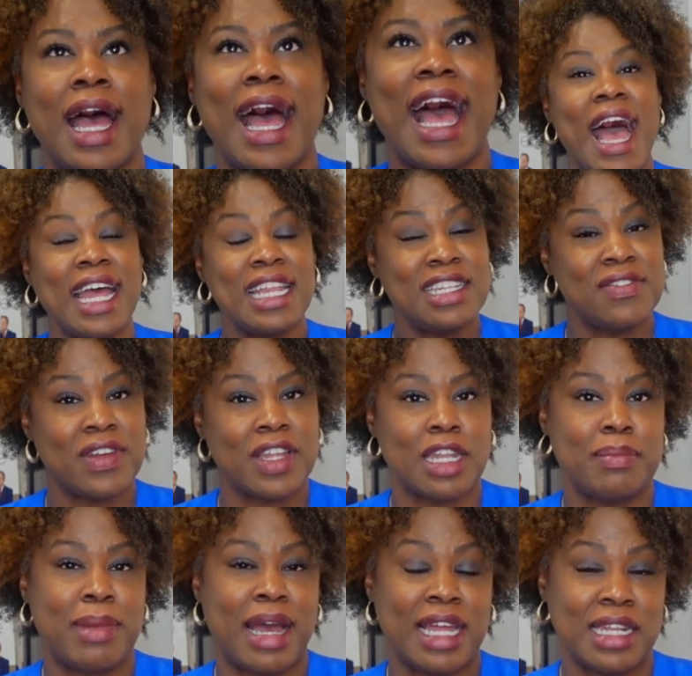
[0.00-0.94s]
I
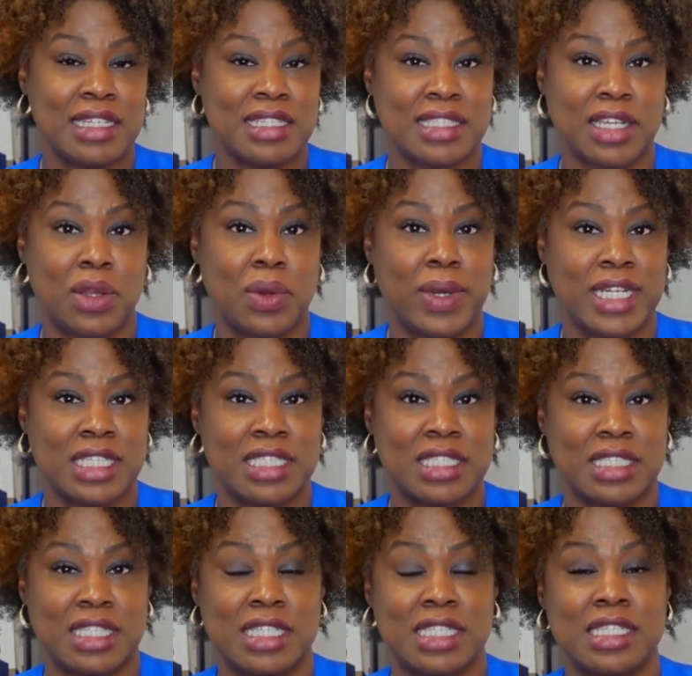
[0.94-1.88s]
develop my list of
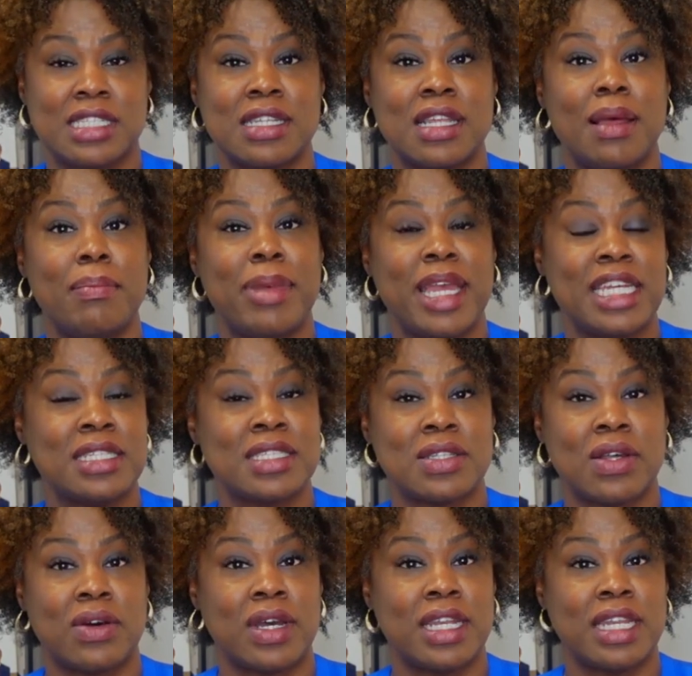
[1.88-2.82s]
questions based
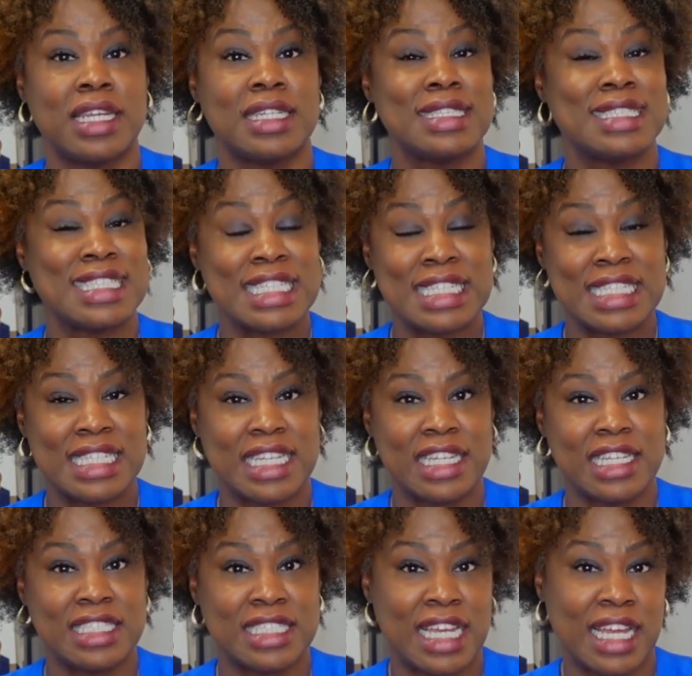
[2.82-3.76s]
on
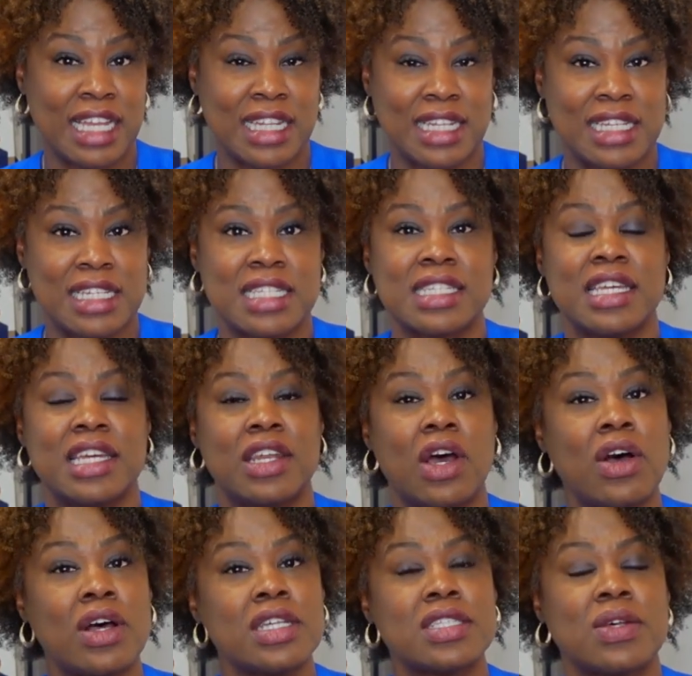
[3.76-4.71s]
existing checklists and
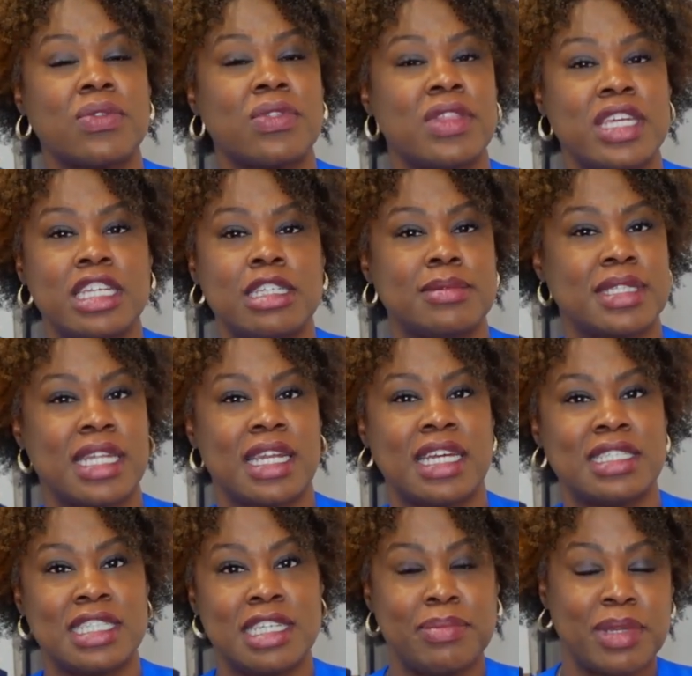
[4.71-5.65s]
also things that I
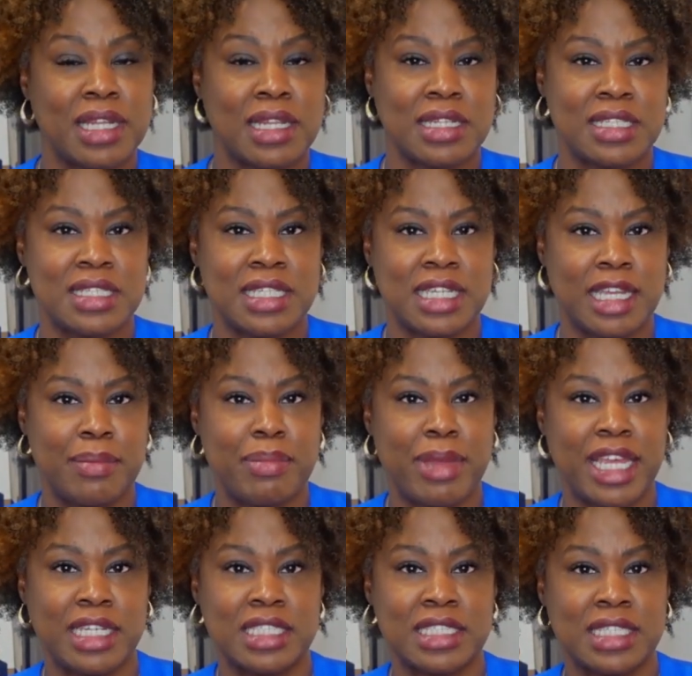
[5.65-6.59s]
typically see in
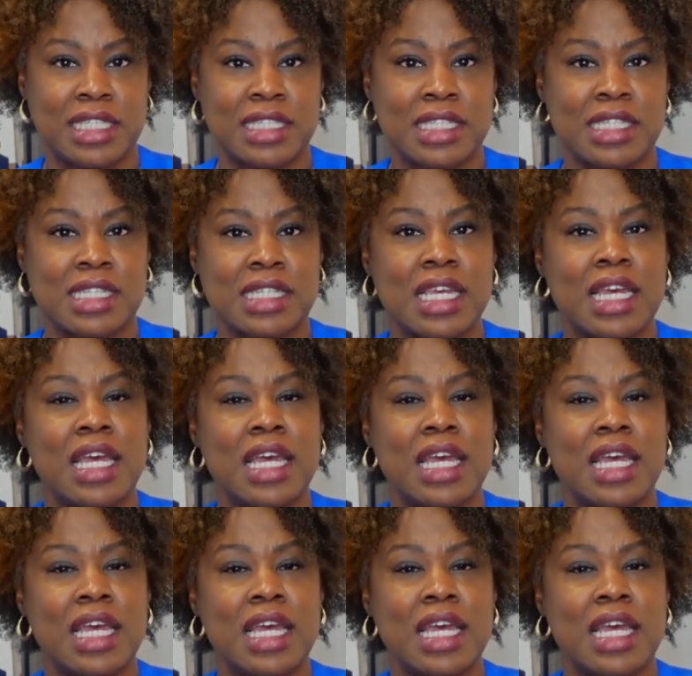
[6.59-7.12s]
patients.